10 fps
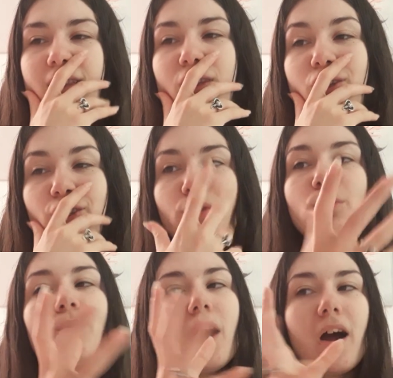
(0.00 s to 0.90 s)

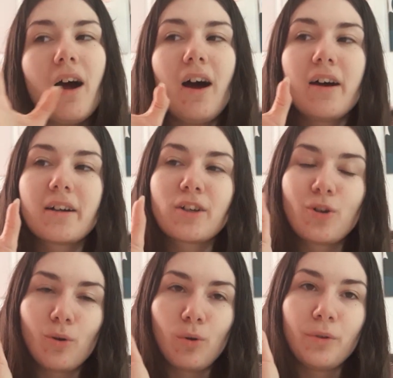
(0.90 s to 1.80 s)
you are
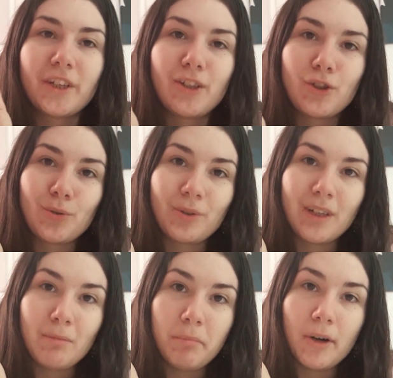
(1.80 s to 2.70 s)
called into
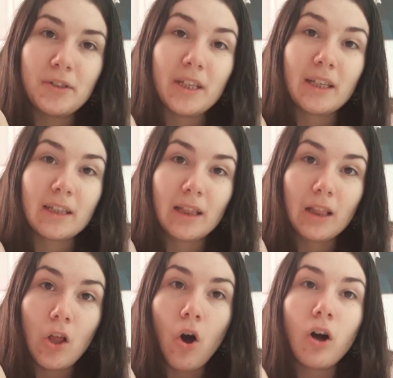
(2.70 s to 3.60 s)
embodying a
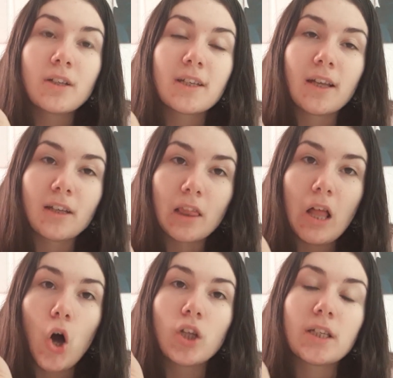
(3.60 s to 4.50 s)
lot and a
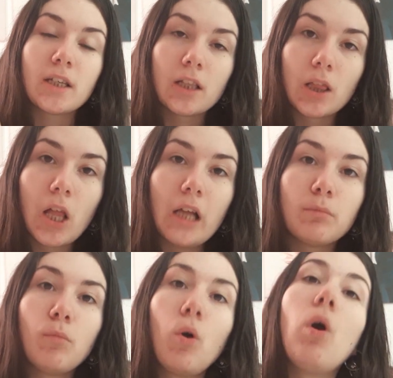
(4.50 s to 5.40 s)
lot and a
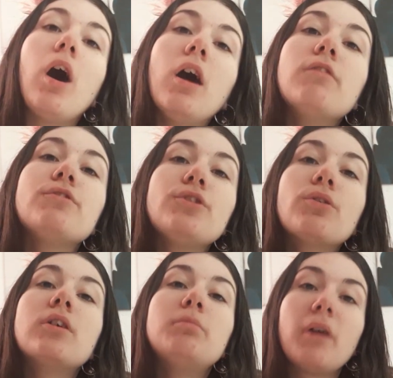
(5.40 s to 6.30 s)
lot more of
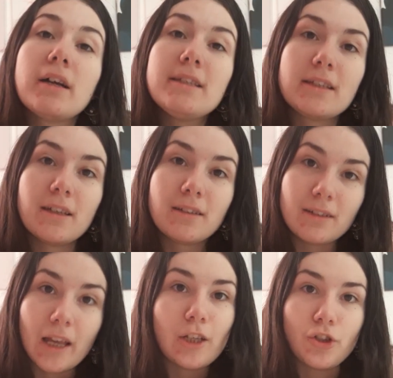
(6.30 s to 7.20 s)
your
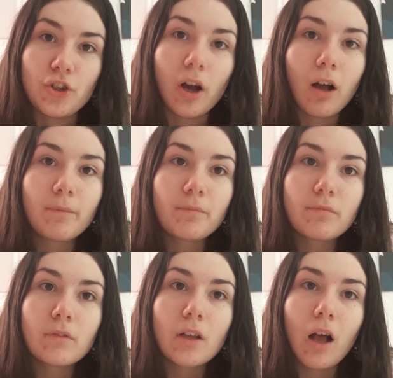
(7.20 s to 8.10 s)
Piscean nature
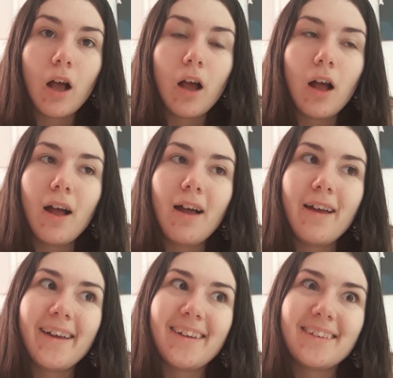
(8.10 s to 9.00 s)

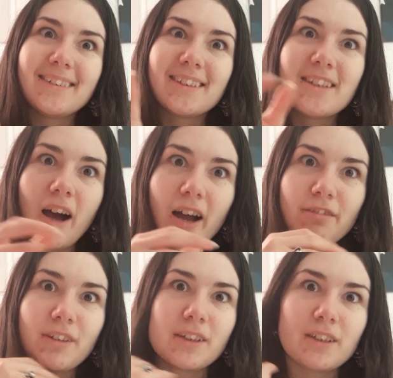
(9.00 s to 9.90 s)
and
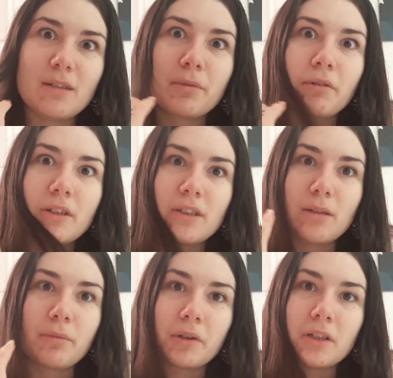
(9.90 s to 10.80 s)
diving deeper and
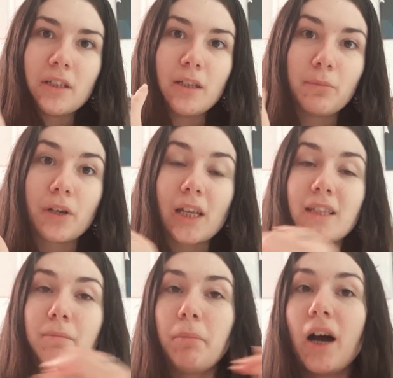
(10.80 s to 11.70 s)
deeper and deeper
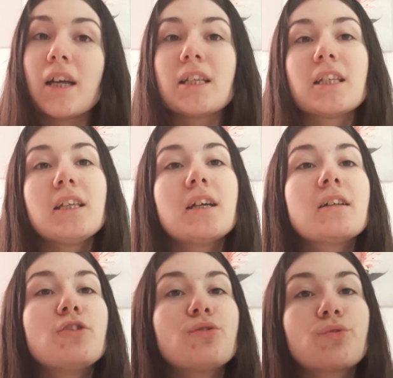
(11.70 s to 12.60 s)
in the
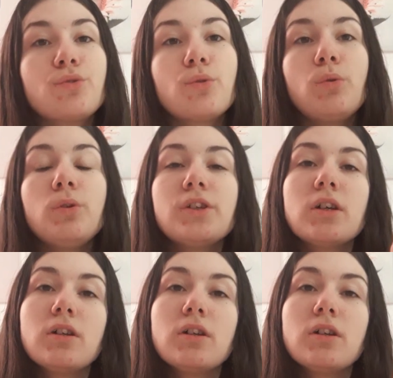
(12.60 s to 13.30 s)
Piscean ruled